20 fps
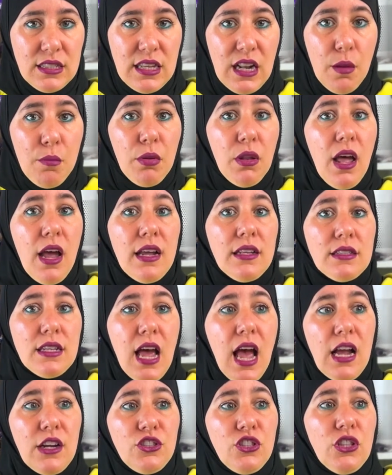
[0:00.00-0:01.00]
that apply
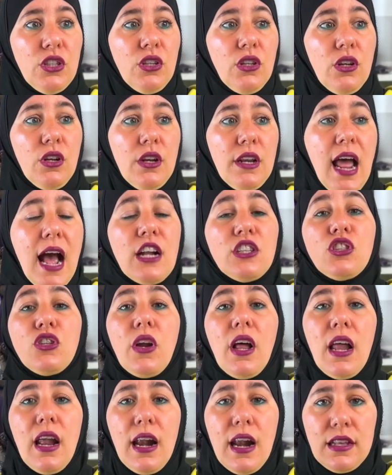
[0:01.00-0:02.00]
to actually
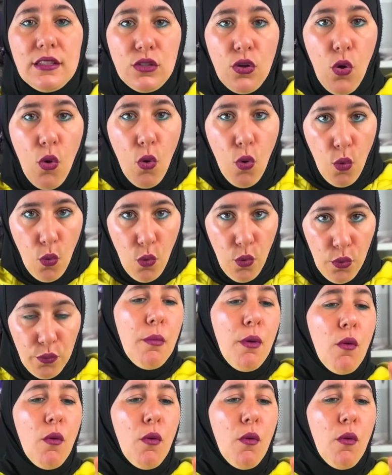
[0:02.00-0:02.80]
natural hair as a whole.